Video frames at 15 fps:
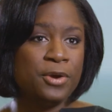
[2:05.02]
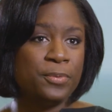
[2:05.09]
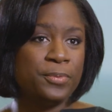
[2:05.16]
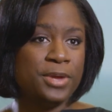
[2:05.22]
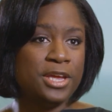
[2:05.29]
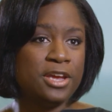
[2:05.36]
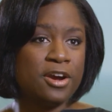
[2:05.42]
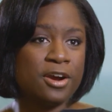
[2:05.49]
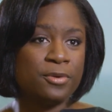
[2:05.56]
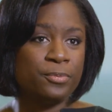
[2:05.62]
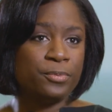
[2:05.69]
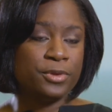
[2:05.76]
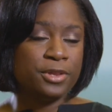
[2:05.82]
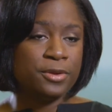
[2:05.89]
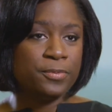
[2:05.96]
We are
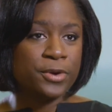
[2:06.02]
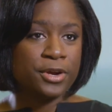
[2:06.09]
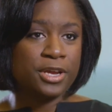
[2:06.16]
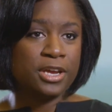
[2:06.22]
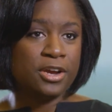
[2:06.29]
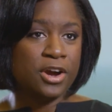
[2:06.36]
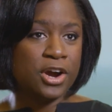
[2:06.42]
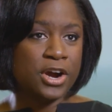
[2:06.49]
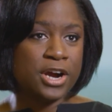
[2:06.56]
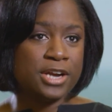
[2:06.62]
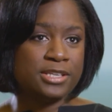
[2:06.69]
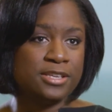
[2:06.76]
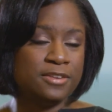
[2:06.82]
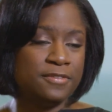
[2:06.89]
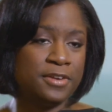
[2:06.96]
really working
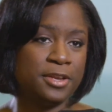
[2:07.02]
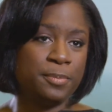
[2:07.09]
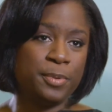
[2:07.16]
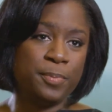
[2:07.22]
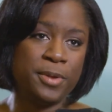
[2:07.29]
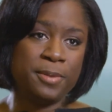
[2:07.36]
hard to develop a